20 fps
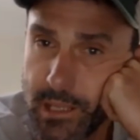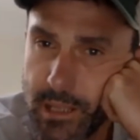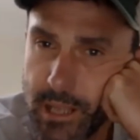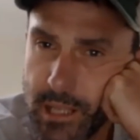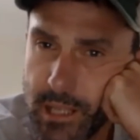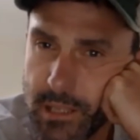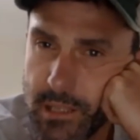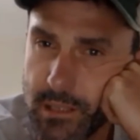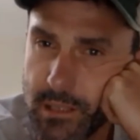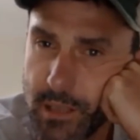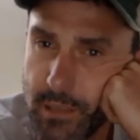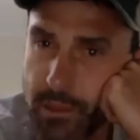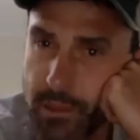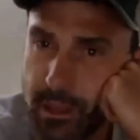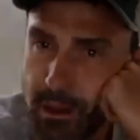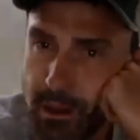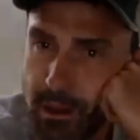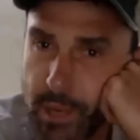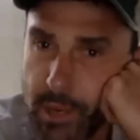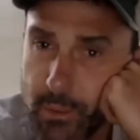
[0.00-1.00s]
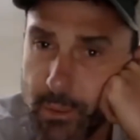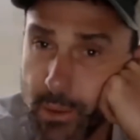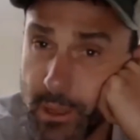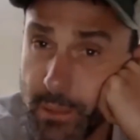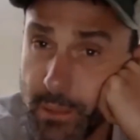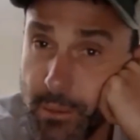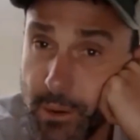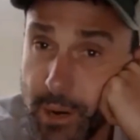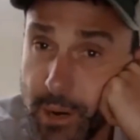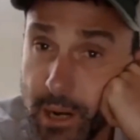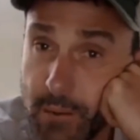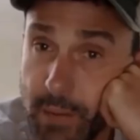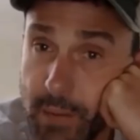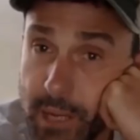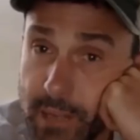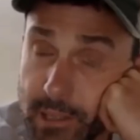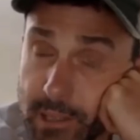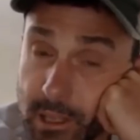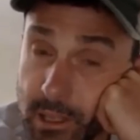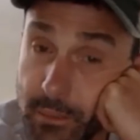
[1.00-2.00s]
And that's something that I've been really proud
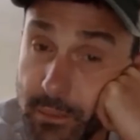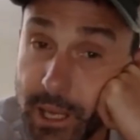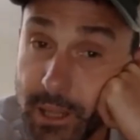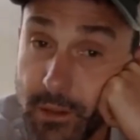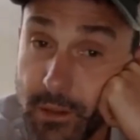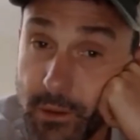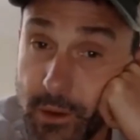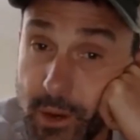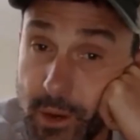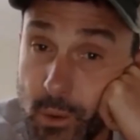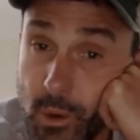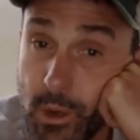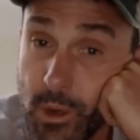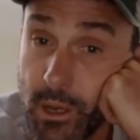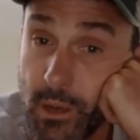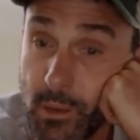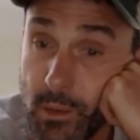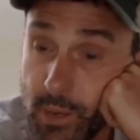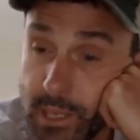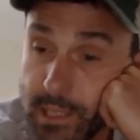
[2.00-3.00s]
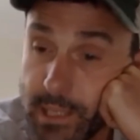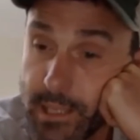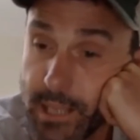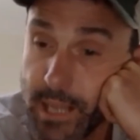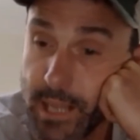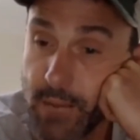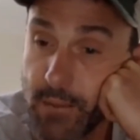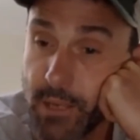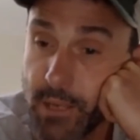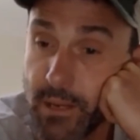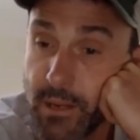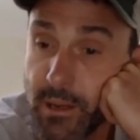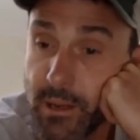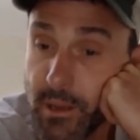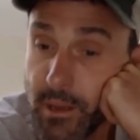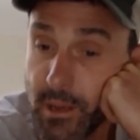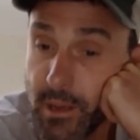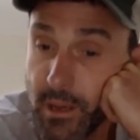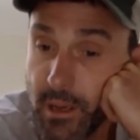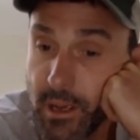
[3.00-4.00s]
about. It's only been 3 weeks now, but
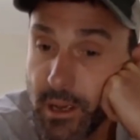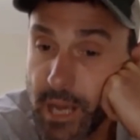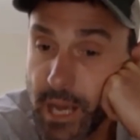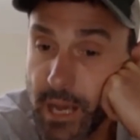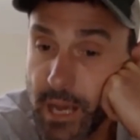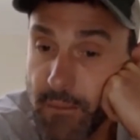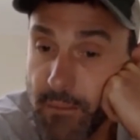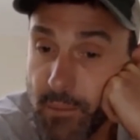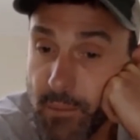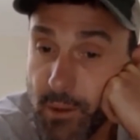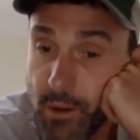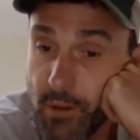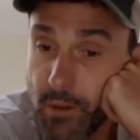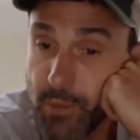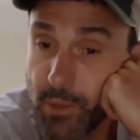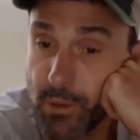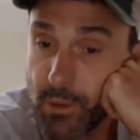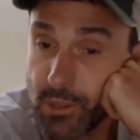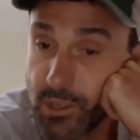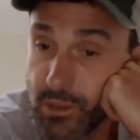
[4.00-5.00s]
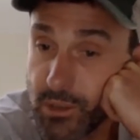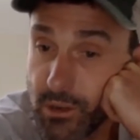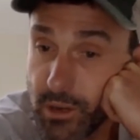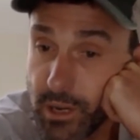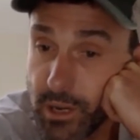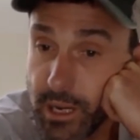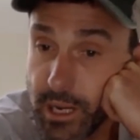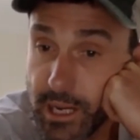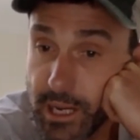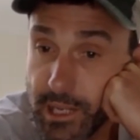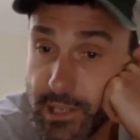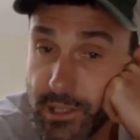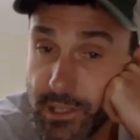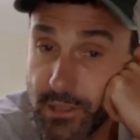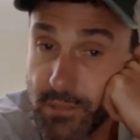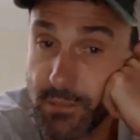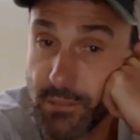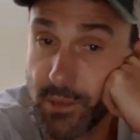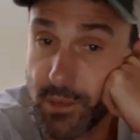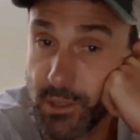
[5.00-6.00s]
I've built stronger
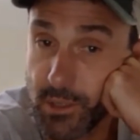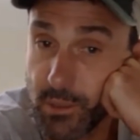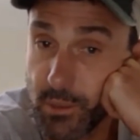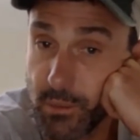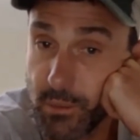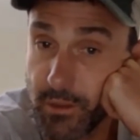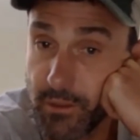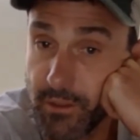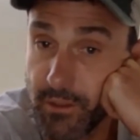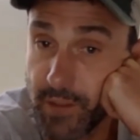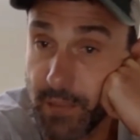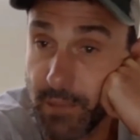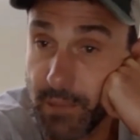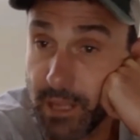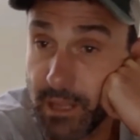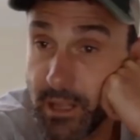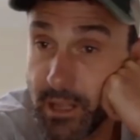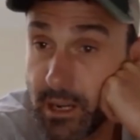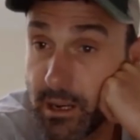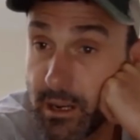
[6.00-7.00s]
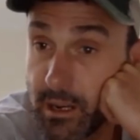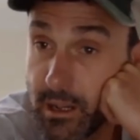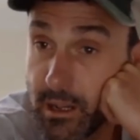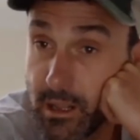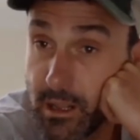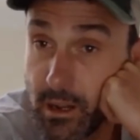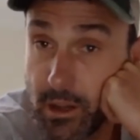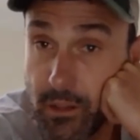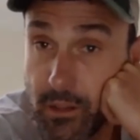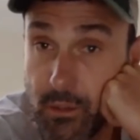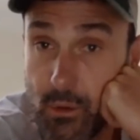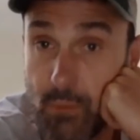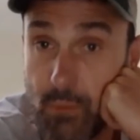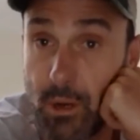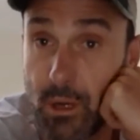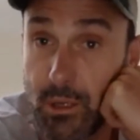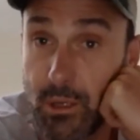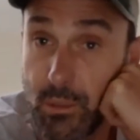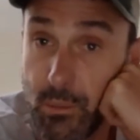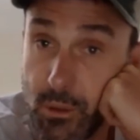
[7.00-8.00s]
connections and bonds with my family than I thought
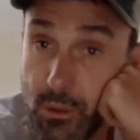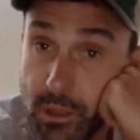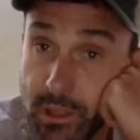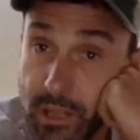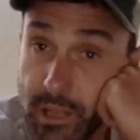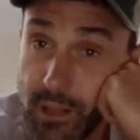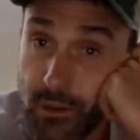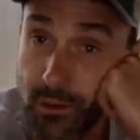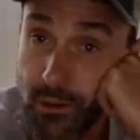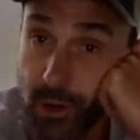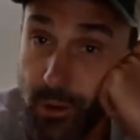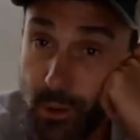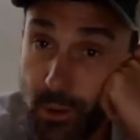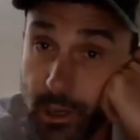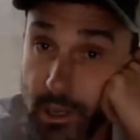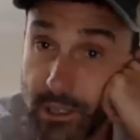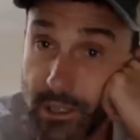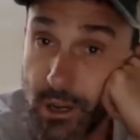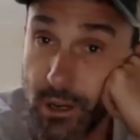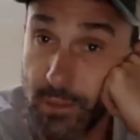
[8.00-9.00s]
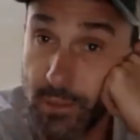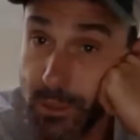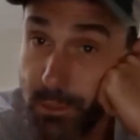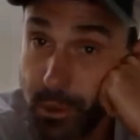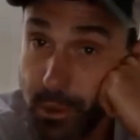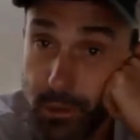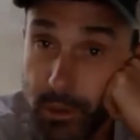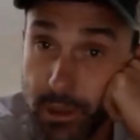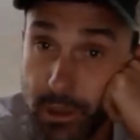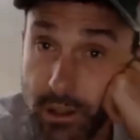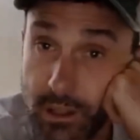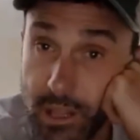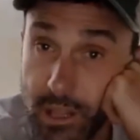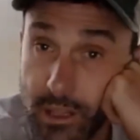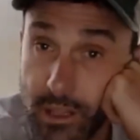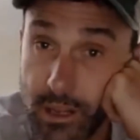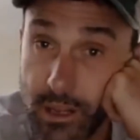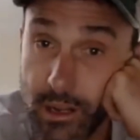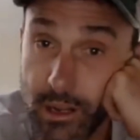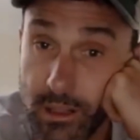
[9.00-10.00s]
possible in that 3-week time. That's probably the
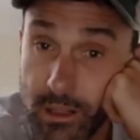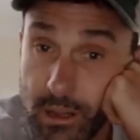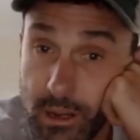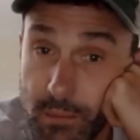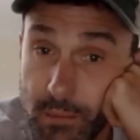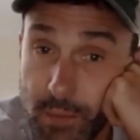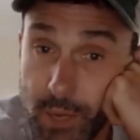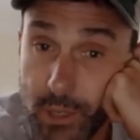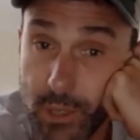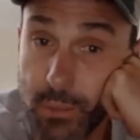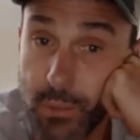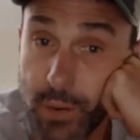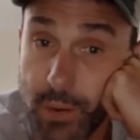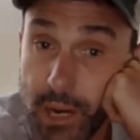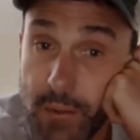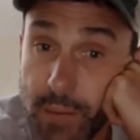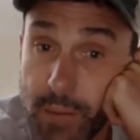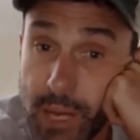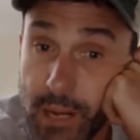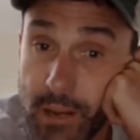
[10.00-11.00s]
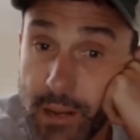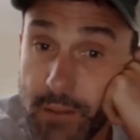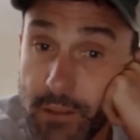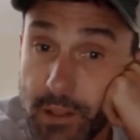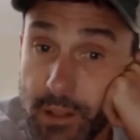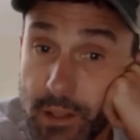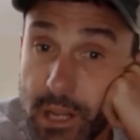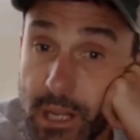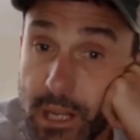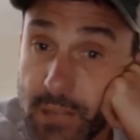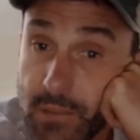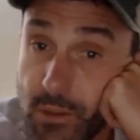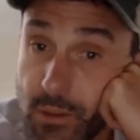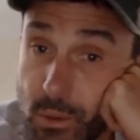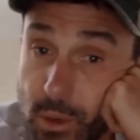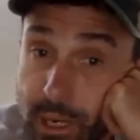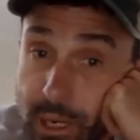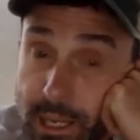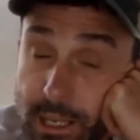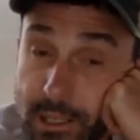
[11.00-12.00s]
thing that I'm most proud about over the last
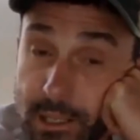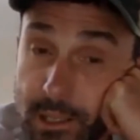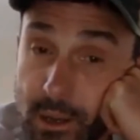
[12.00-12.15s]
few weeks.